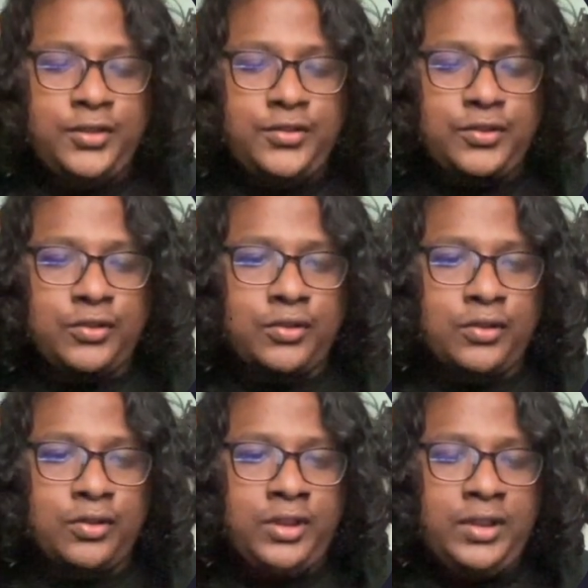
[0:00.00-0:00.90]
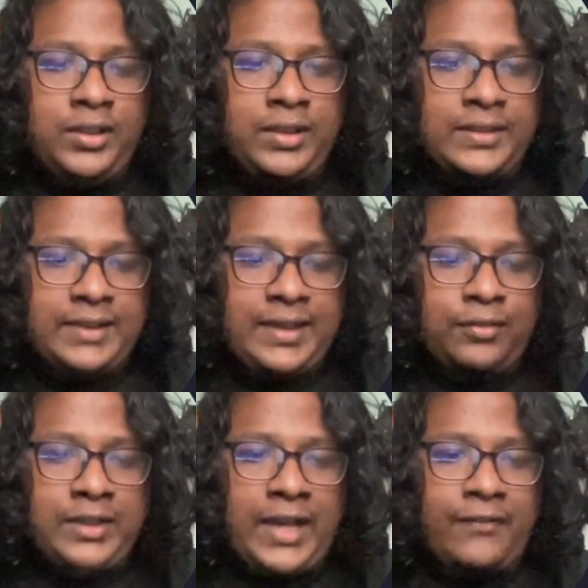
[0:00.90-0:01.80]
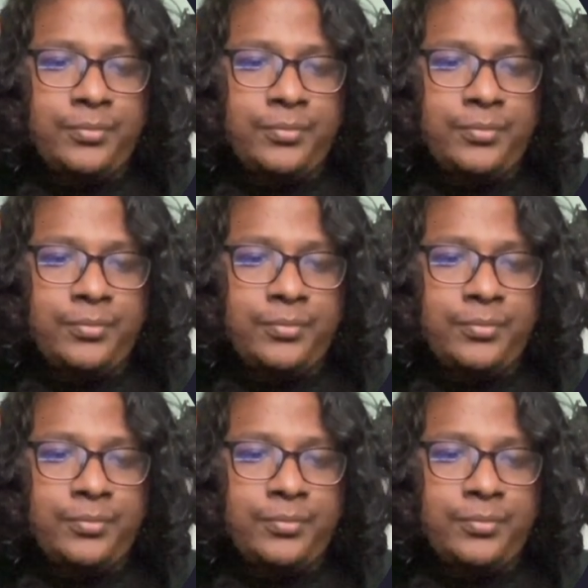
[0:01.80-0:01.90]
So let's say I want to have